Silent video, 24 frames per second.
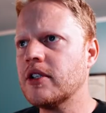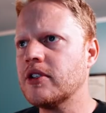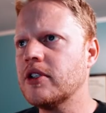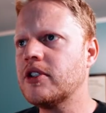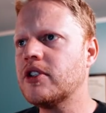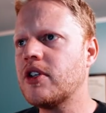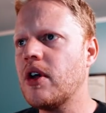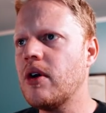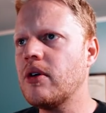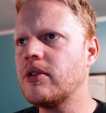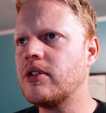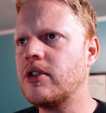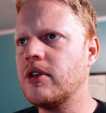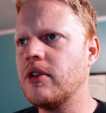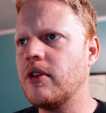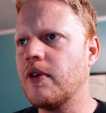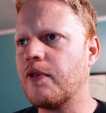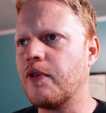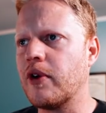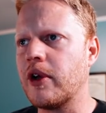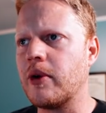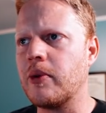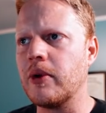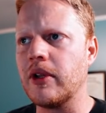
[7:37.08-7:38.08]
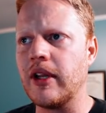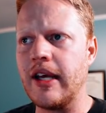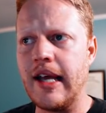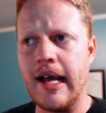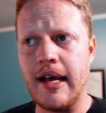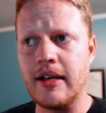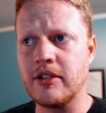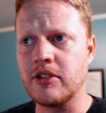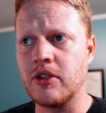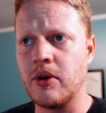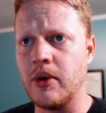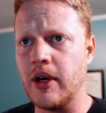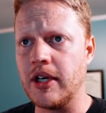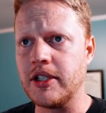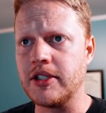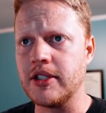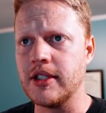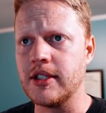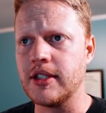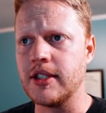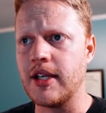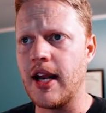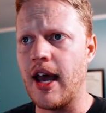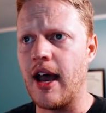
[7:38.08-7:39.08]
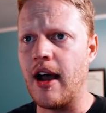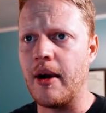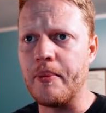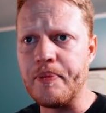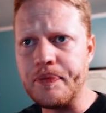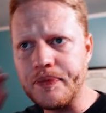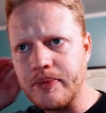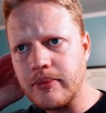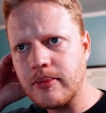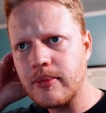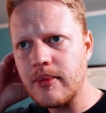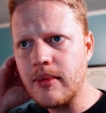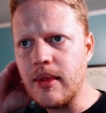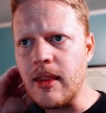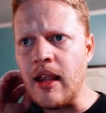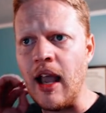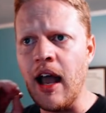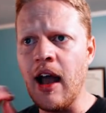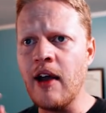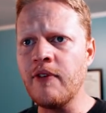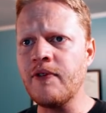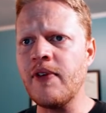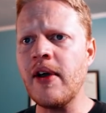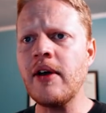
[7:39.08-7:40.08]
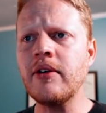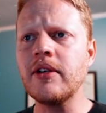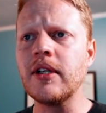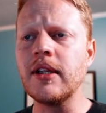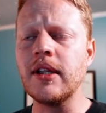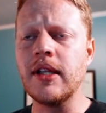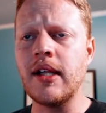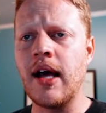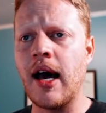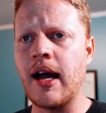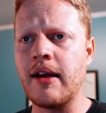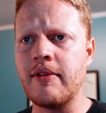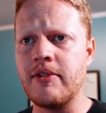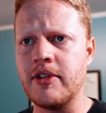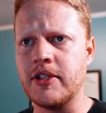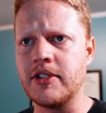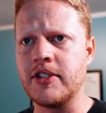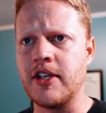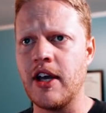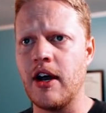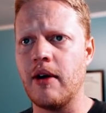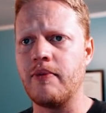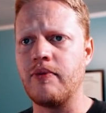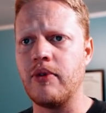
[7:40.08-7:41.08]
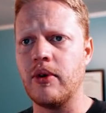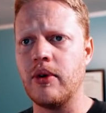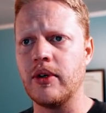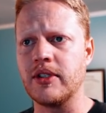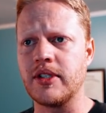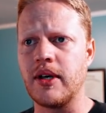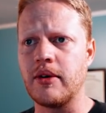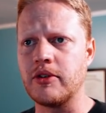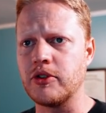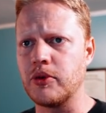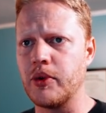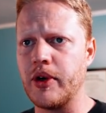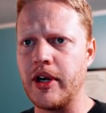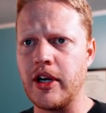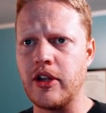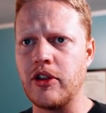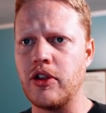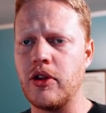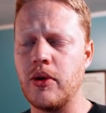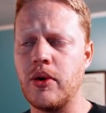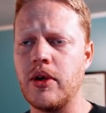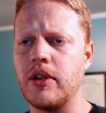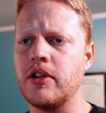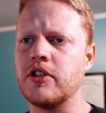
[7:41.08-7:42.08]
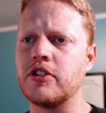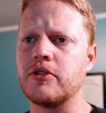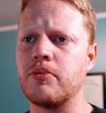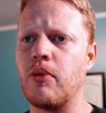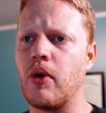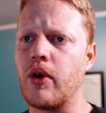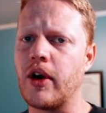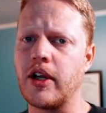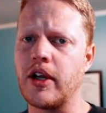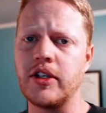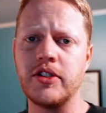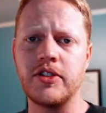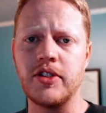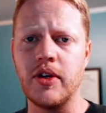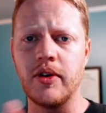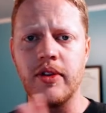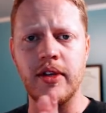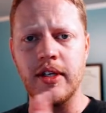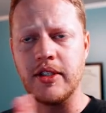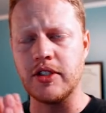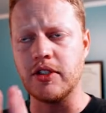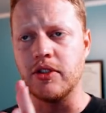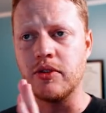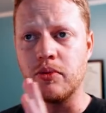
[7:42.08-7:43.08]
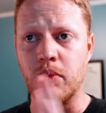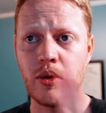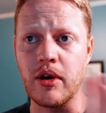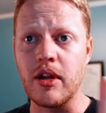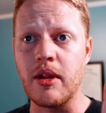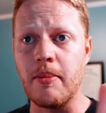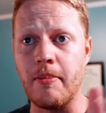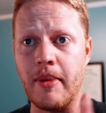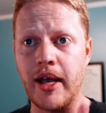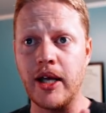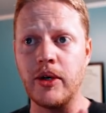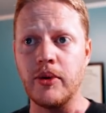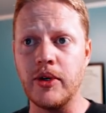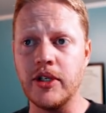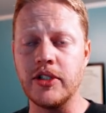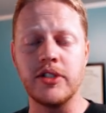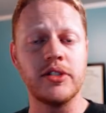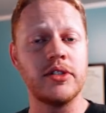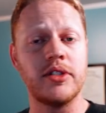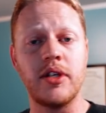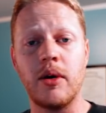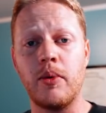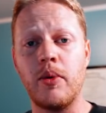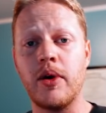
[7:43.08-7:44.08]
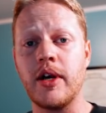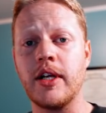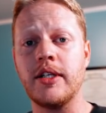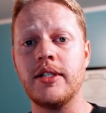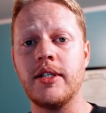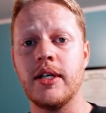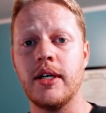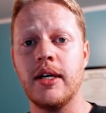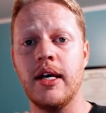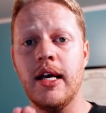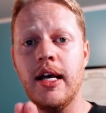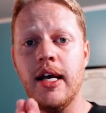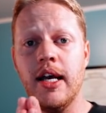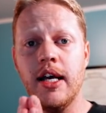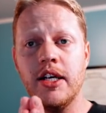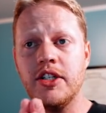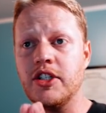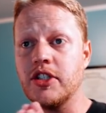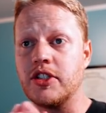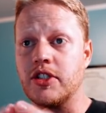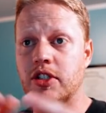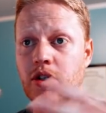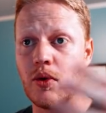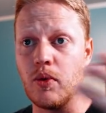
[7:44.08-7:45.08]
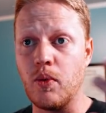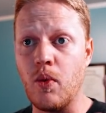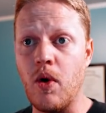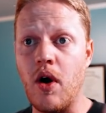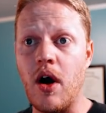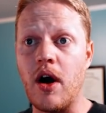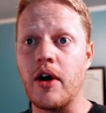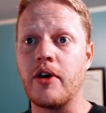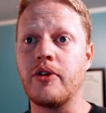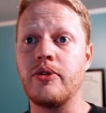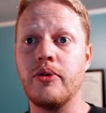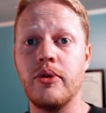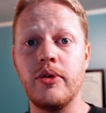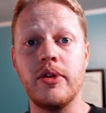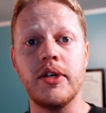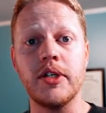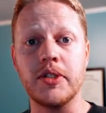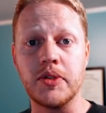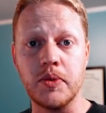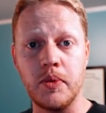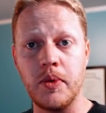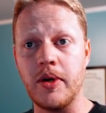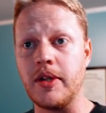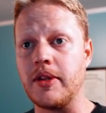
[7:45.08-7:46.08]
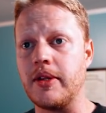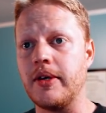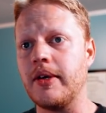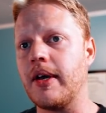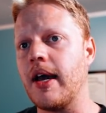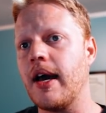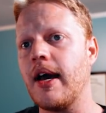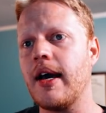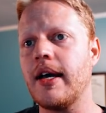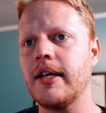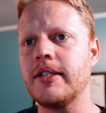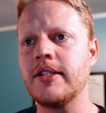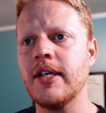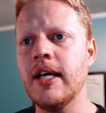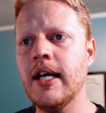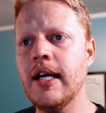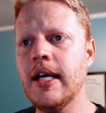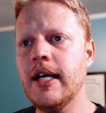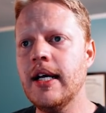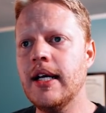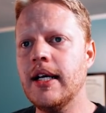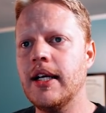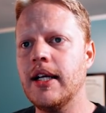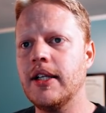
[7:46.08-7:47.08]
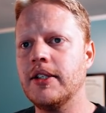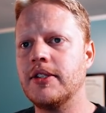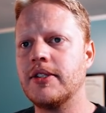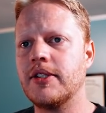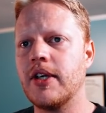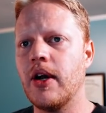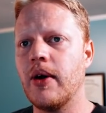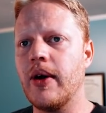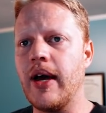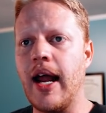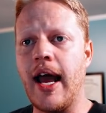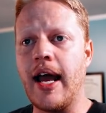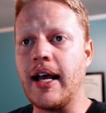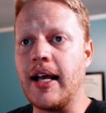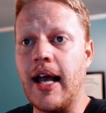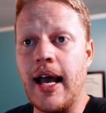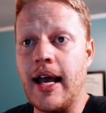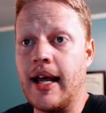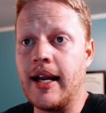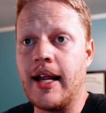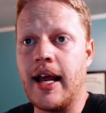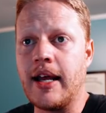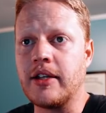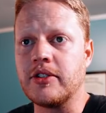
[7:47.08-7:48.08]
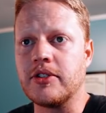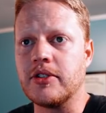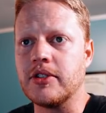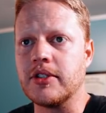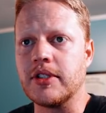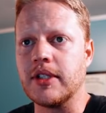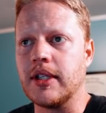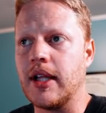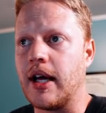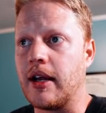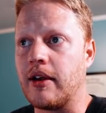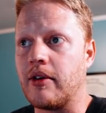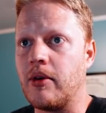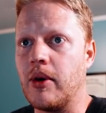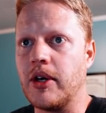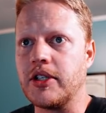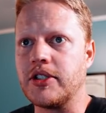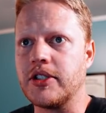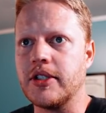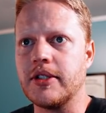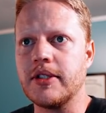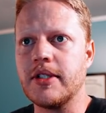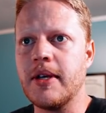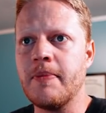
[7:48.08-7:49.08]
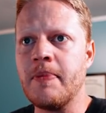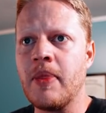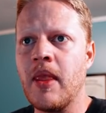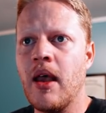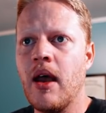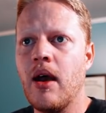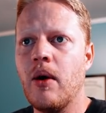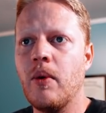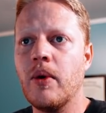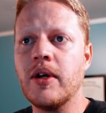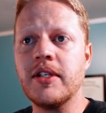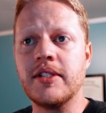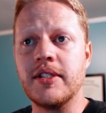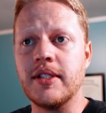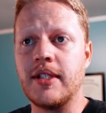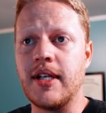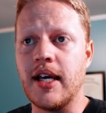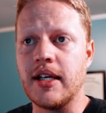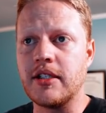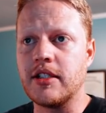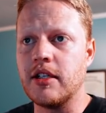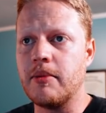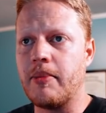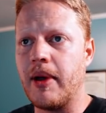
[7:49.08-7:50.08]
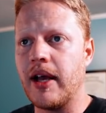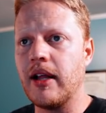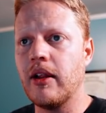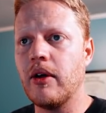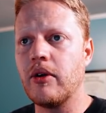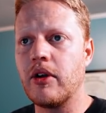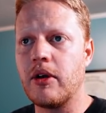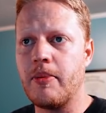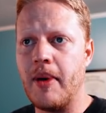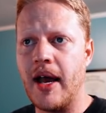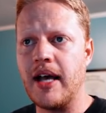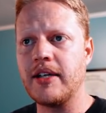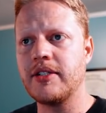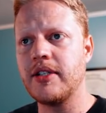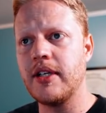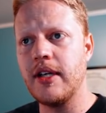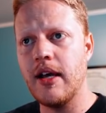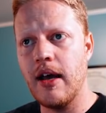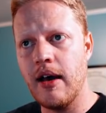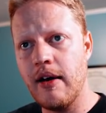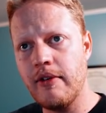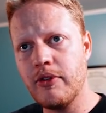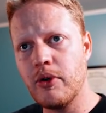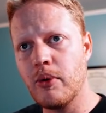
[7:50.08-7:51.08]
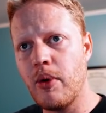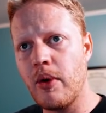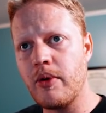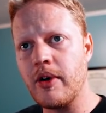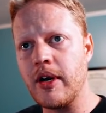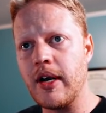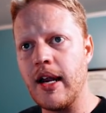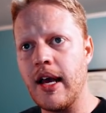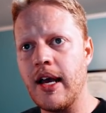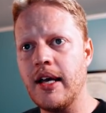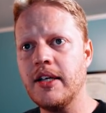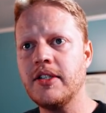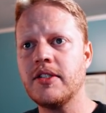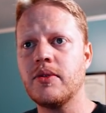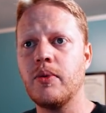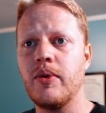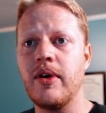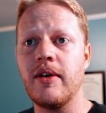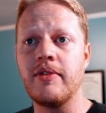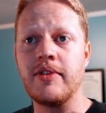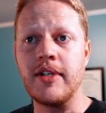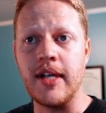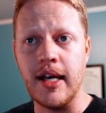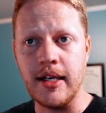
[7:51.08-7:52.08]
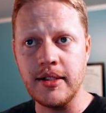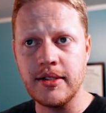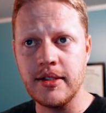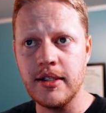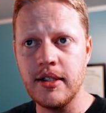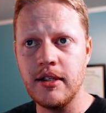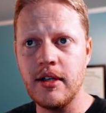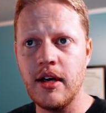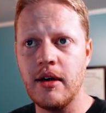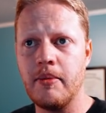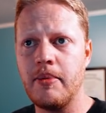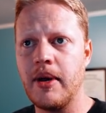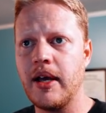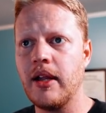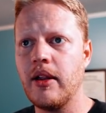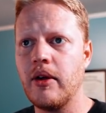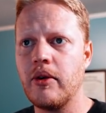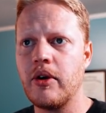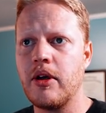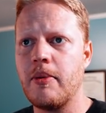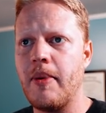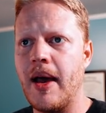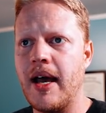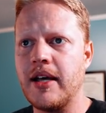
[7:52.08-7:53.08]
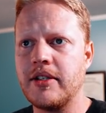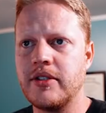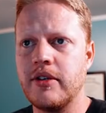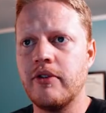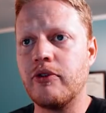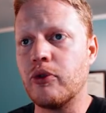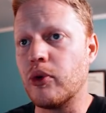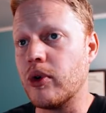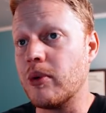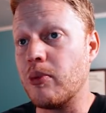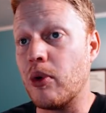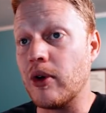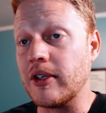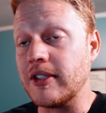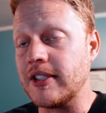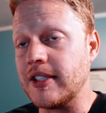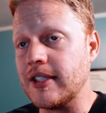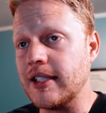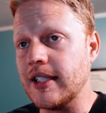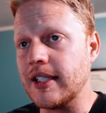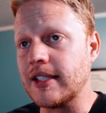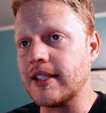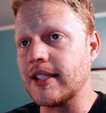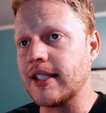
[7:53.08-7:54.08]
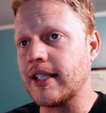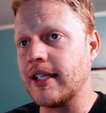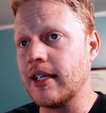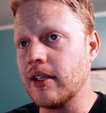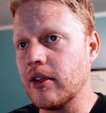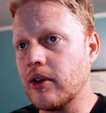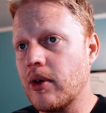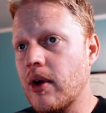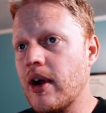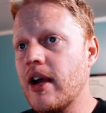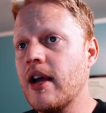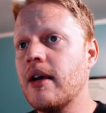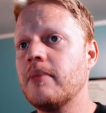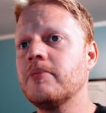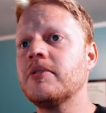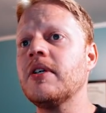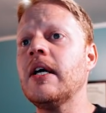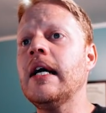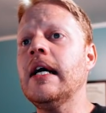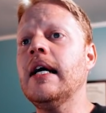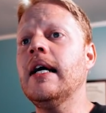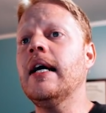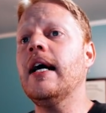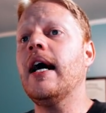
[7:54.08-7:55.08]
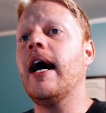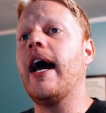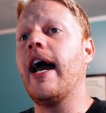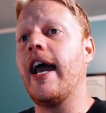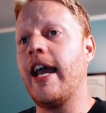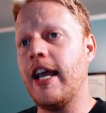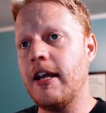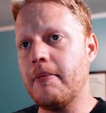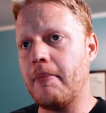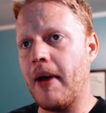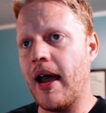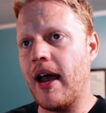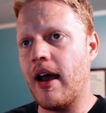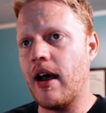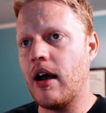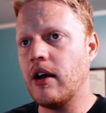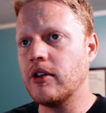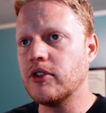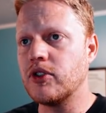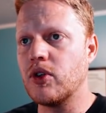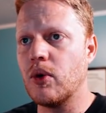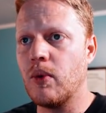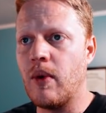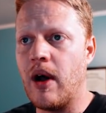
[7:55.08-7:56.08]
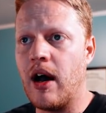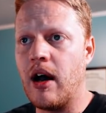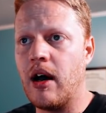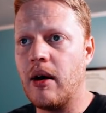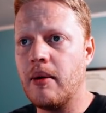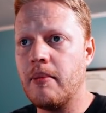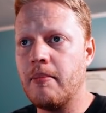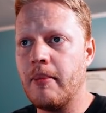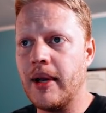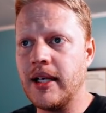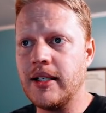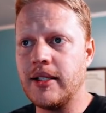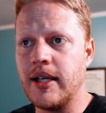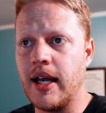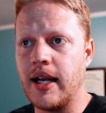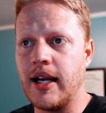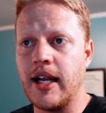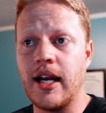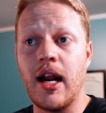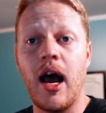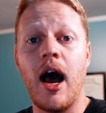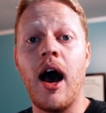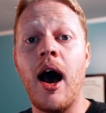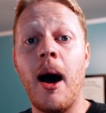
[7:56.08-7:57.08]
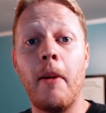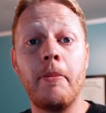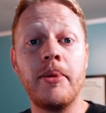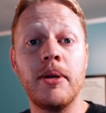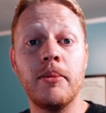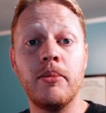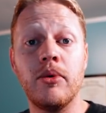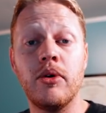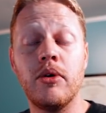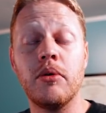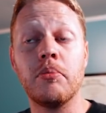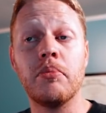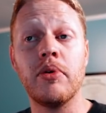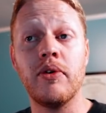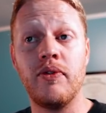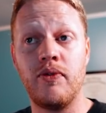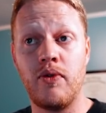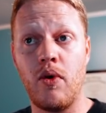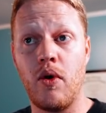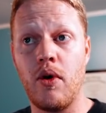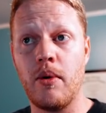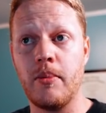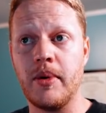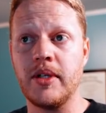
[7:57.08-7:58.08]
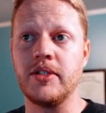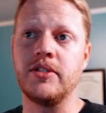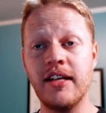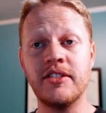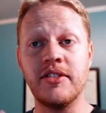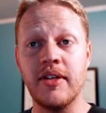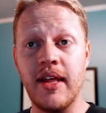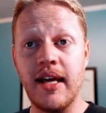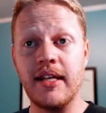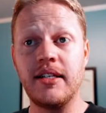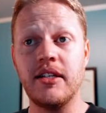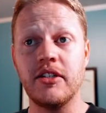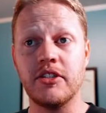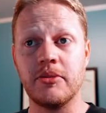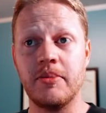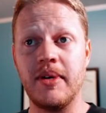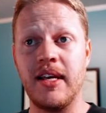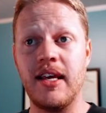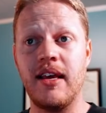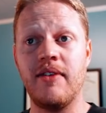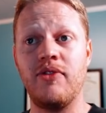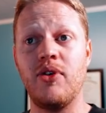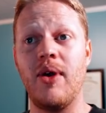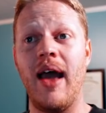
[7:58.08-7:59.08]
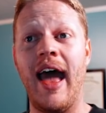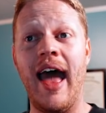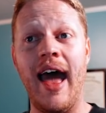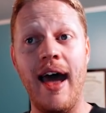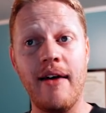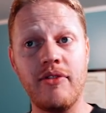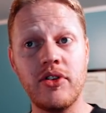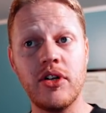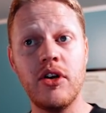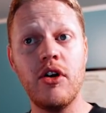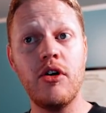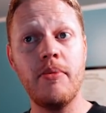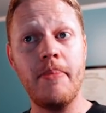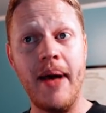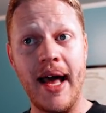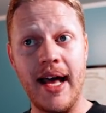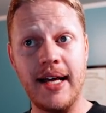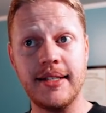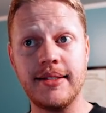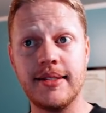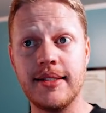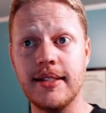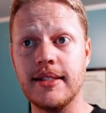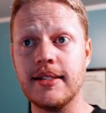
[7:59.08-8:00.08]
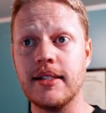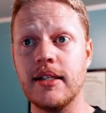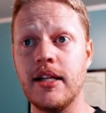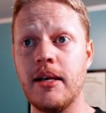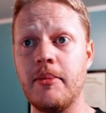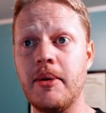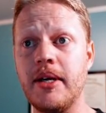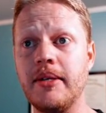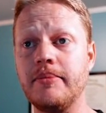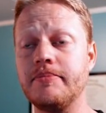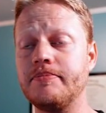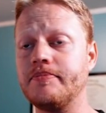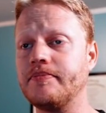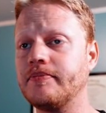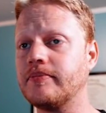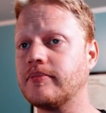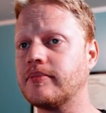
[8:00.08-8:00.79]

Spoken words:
So let's go to the frequently asked questions now. I found a lot of this helpful as I was reading through it this morning, so this is one of the main reasons I wanted to walk through this with you guys. And so it answers a lot of questions. What is the tested payload capacity of the Ronin-S? We have tested a payload capacity of 3.6 kilograms, 8 pounds, while maintaining optimal performance. So that tells me if you have to go past this limit,